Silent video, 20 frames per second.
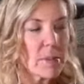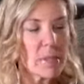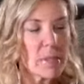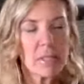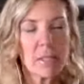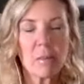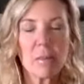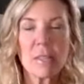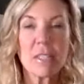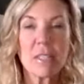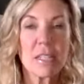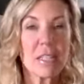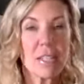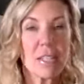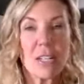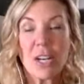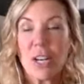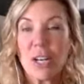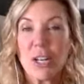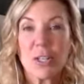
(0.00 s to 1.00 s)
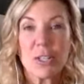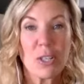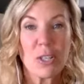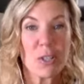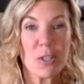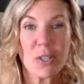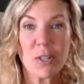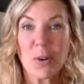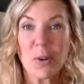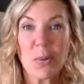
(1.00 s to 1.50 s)
And let me see
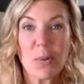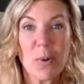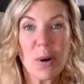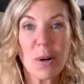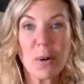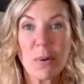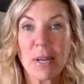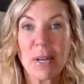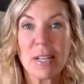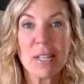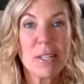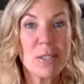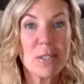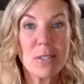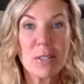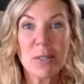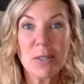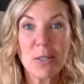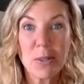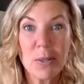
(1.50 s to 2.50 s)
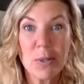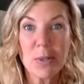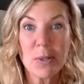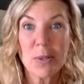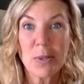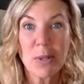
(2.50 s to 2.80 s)
just, what do I need to do?